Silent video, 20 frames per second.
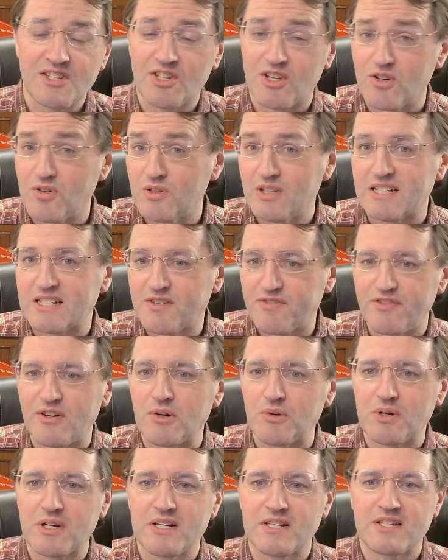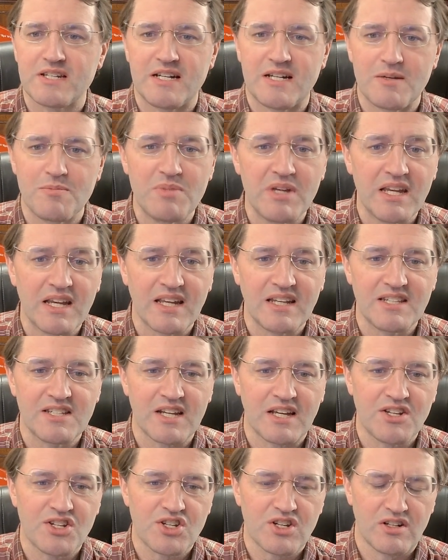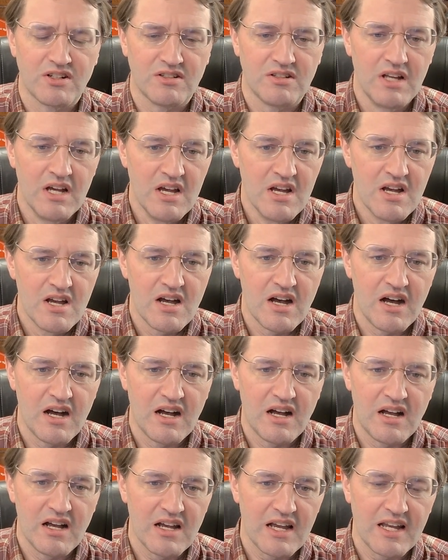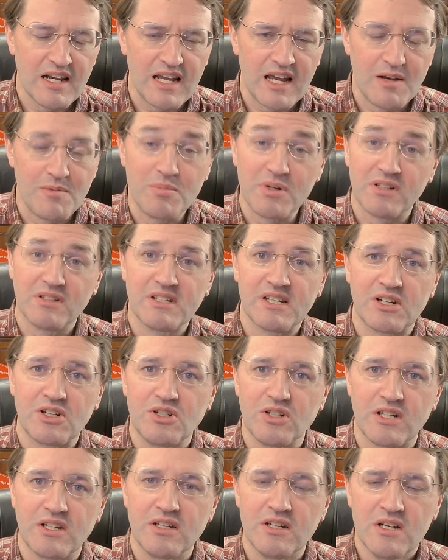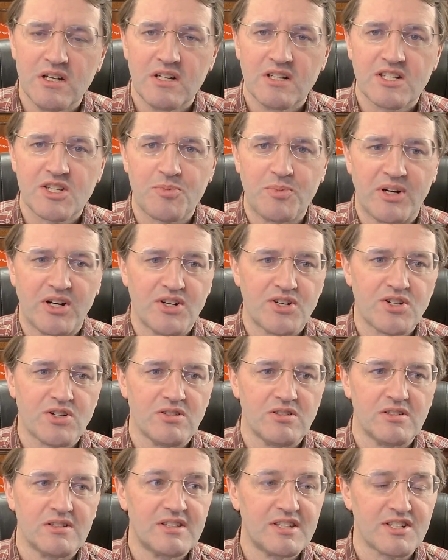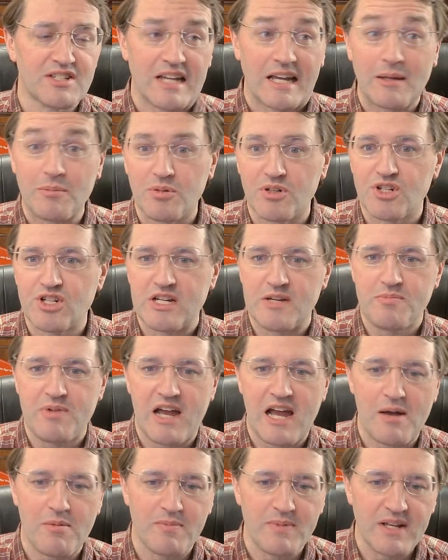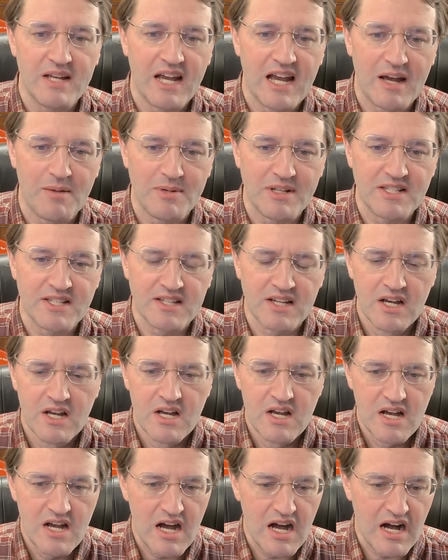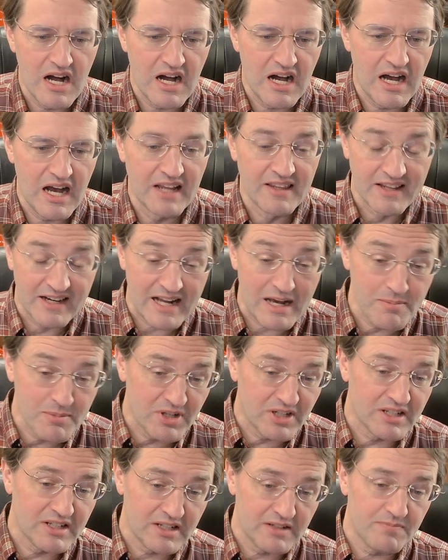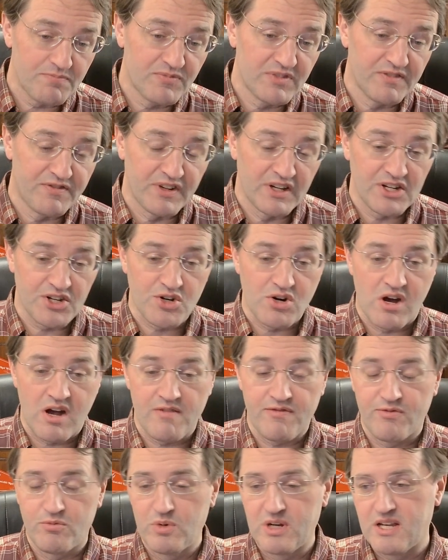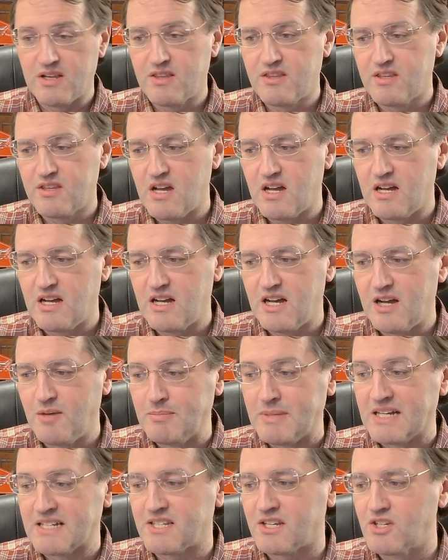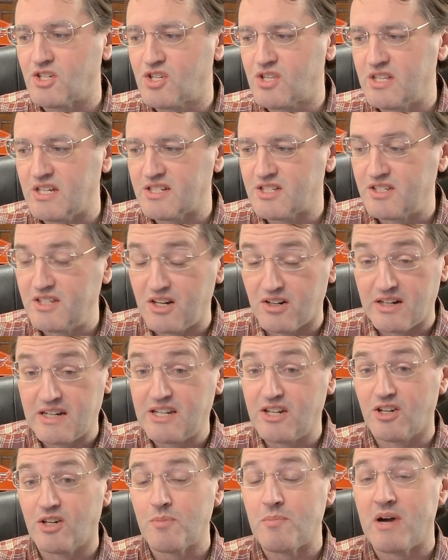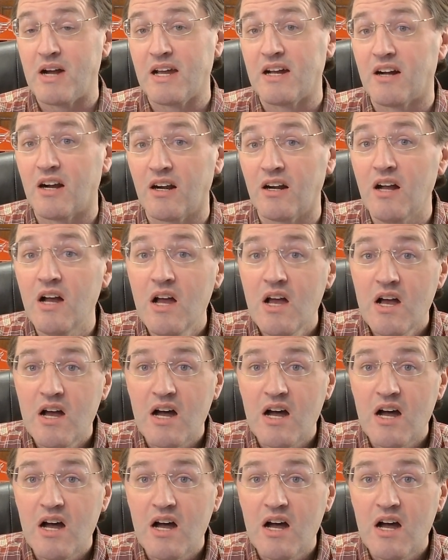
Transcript: So let's focus on being intentional and building good spiritual discipleship habits. And then I'm going to finish off with a message that's near and dear to my heart.